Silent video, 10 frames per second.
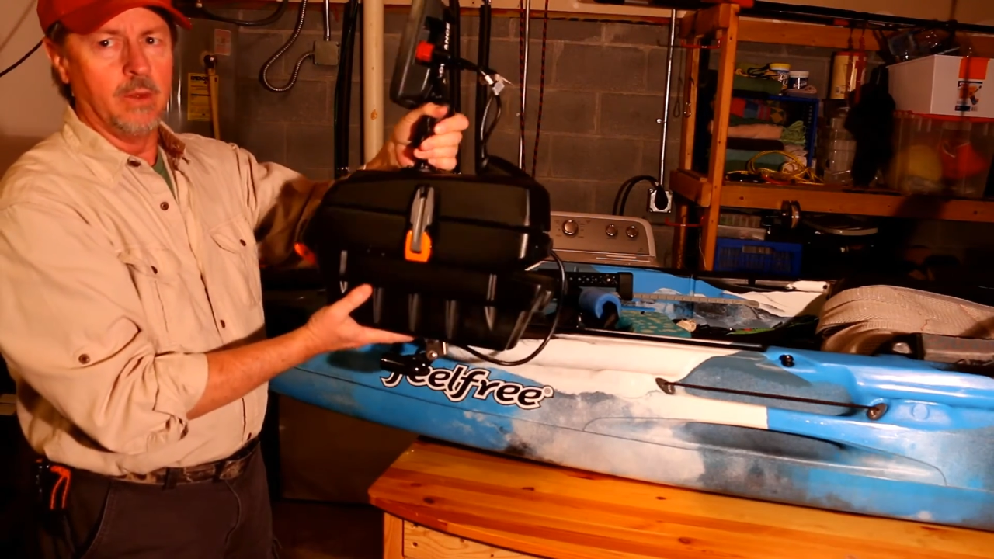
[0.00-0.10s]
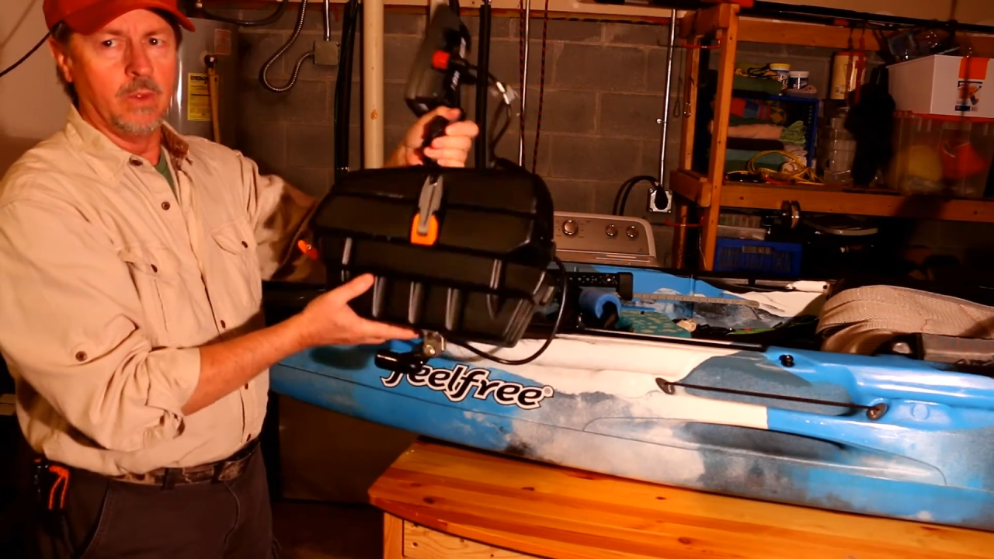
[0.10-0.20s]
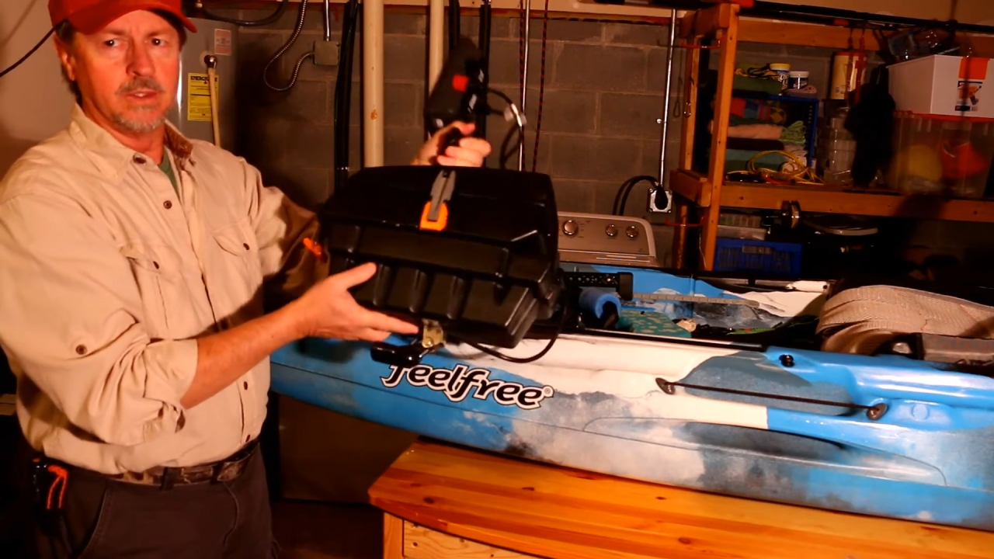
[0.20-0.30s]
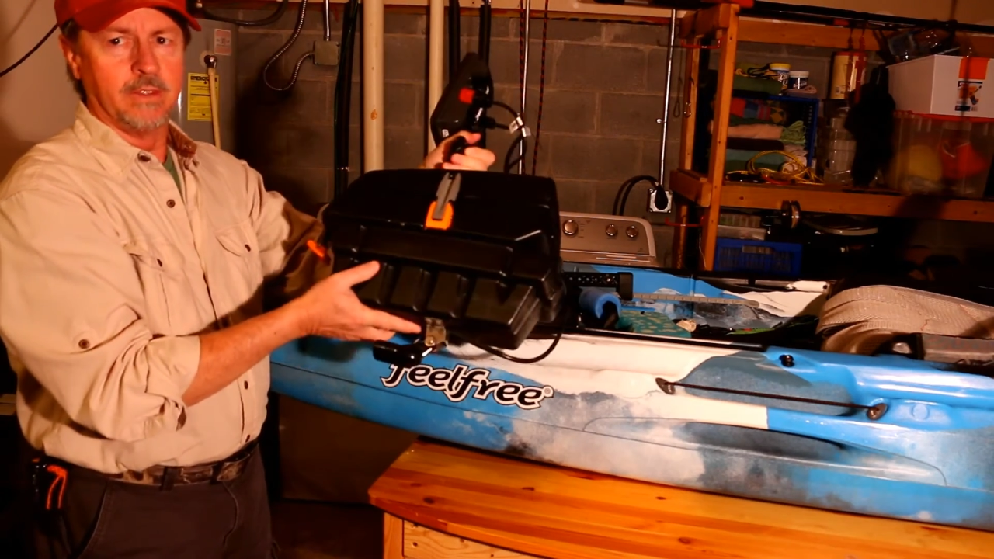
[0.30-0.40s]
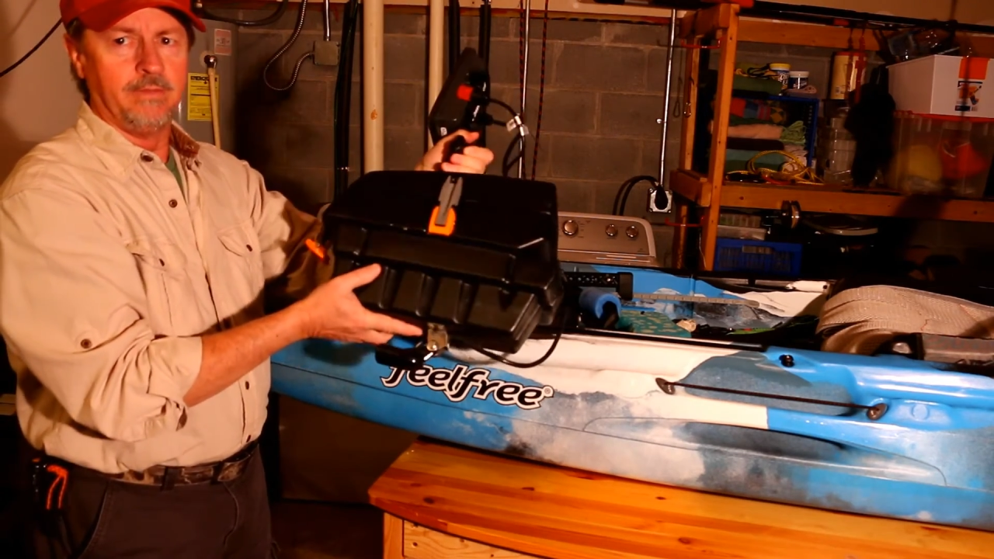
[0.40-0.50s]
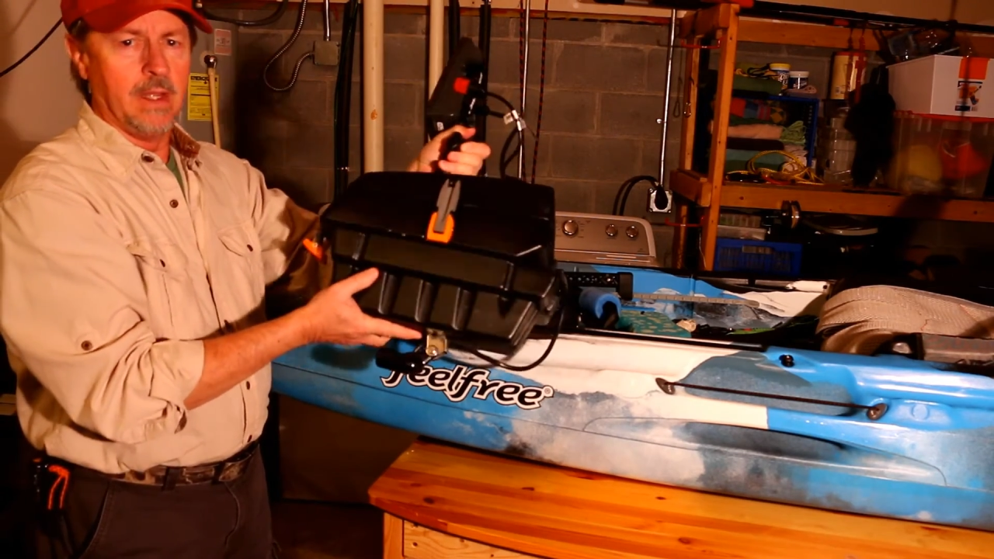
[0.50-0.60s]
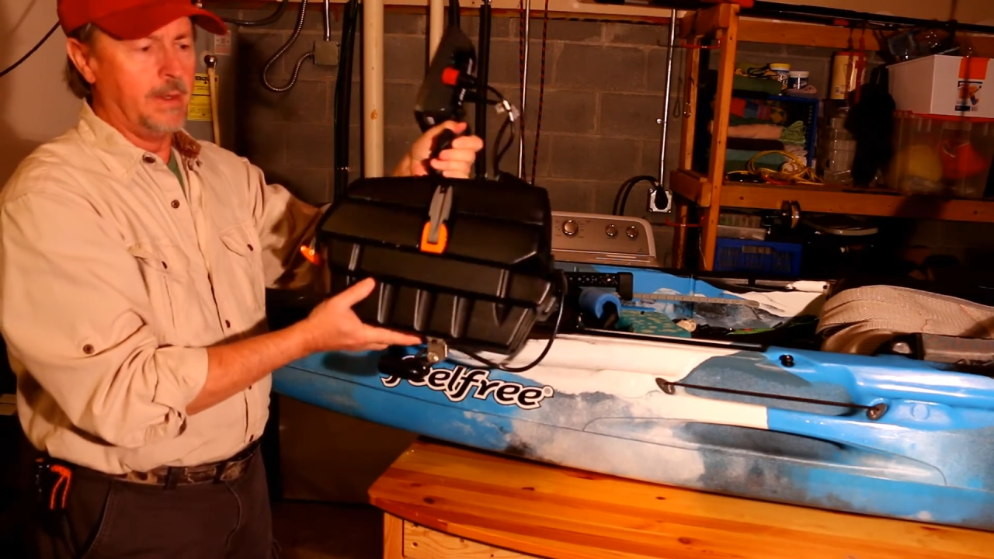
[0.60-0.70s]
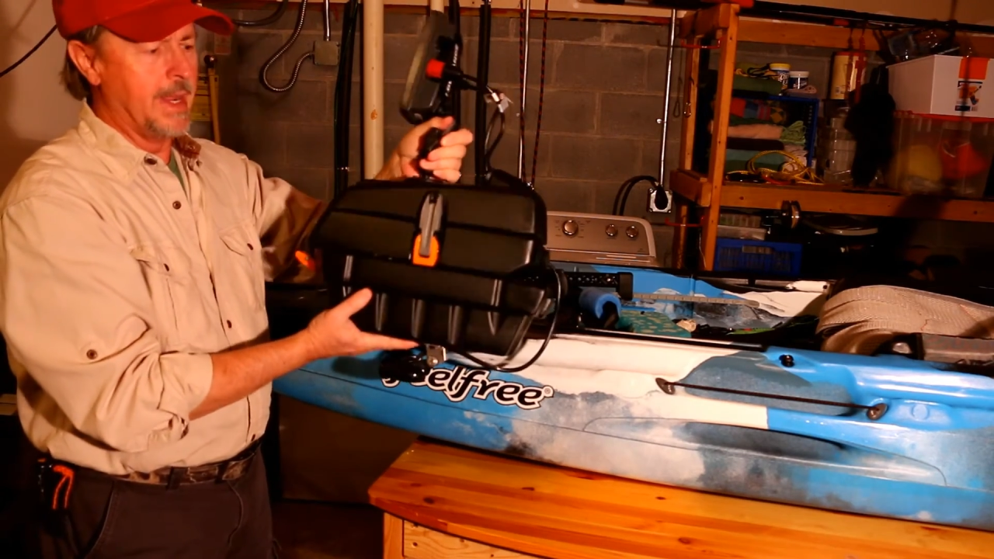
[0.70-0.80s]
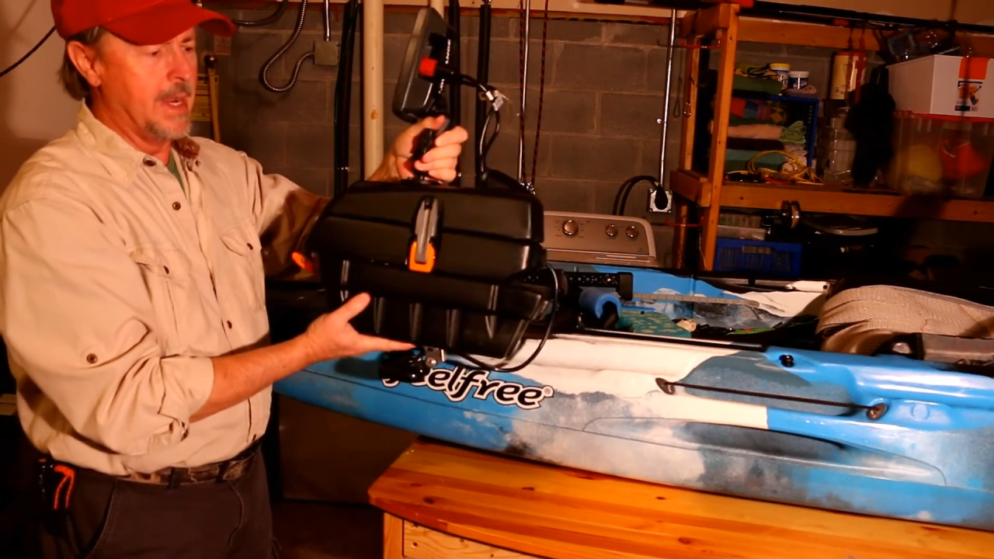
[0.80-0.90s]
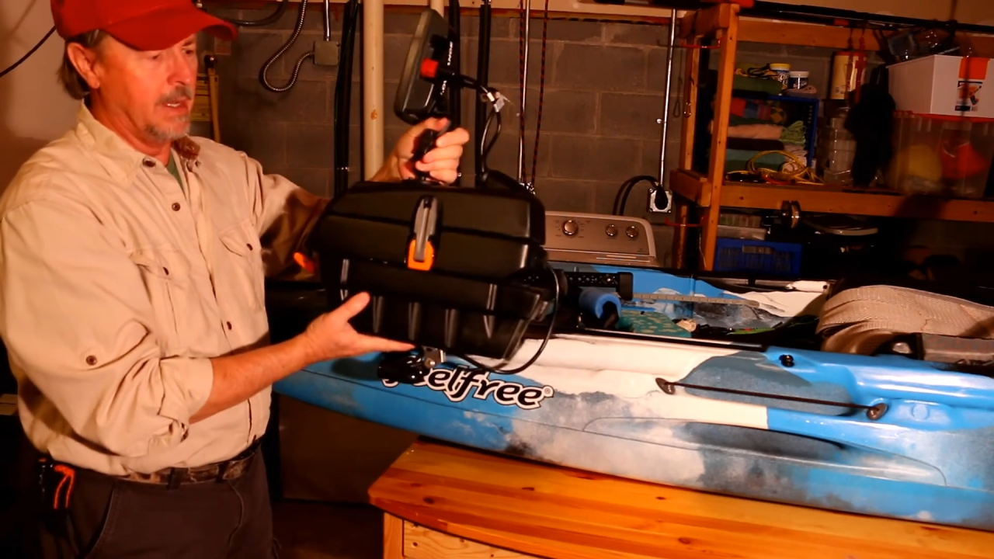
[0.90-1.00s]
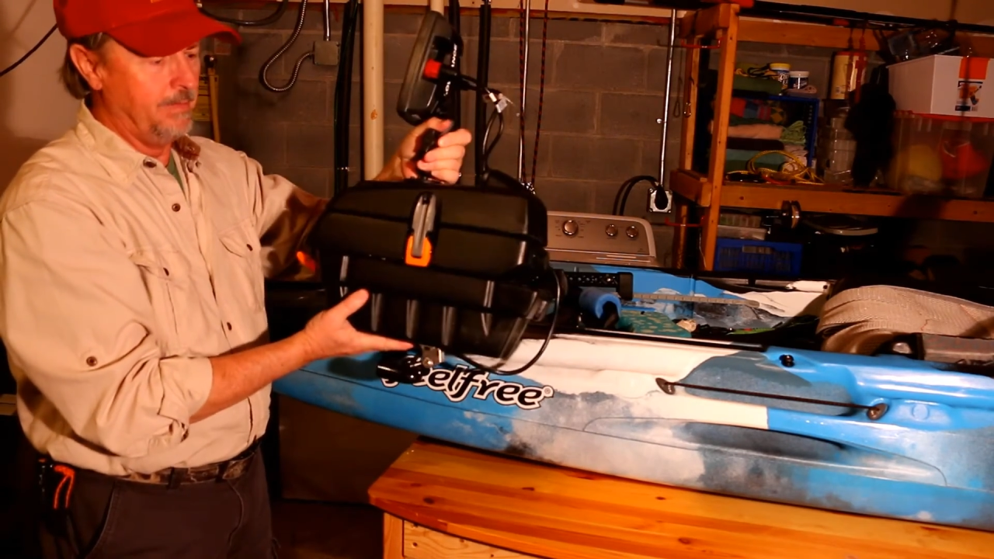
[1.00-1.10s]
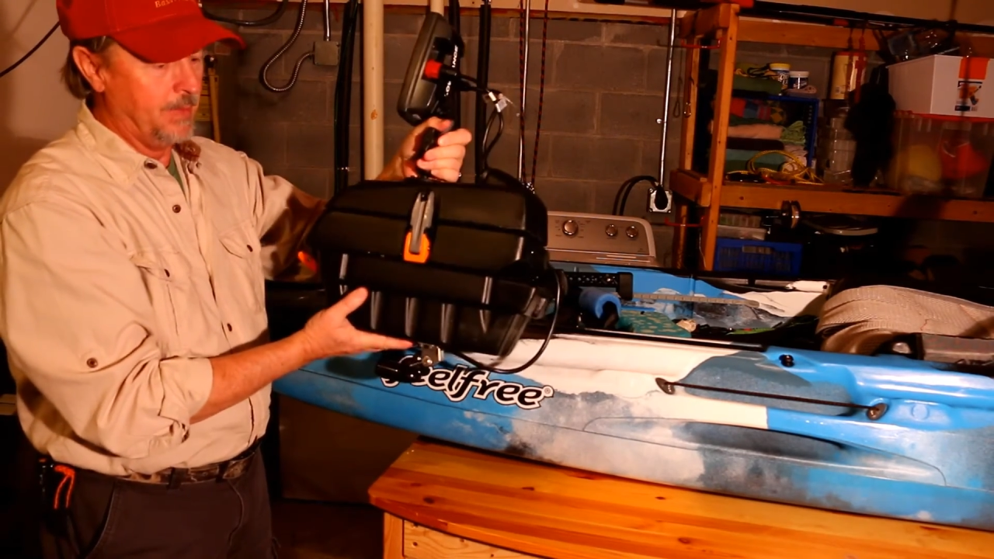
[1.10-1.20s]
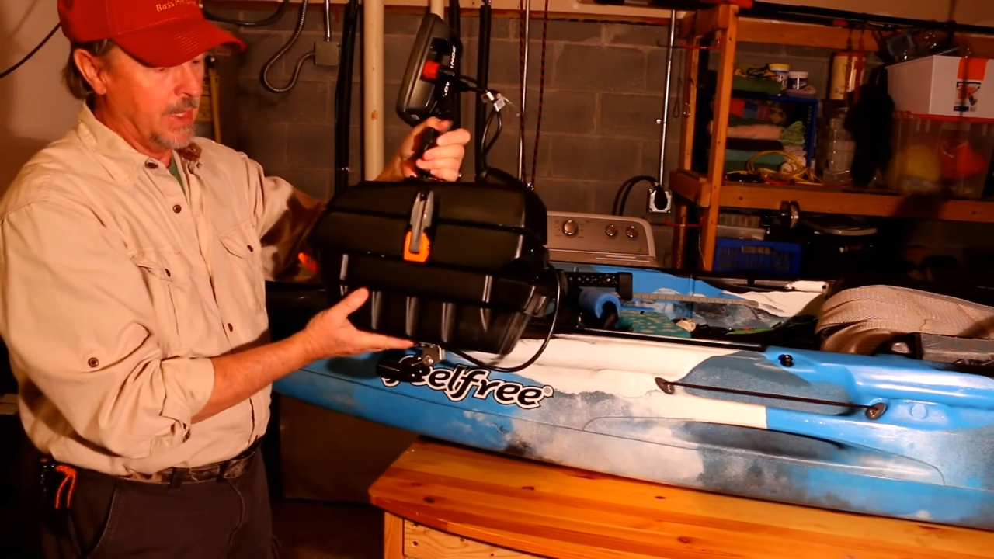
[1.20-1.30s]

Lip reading: It wants to fall down.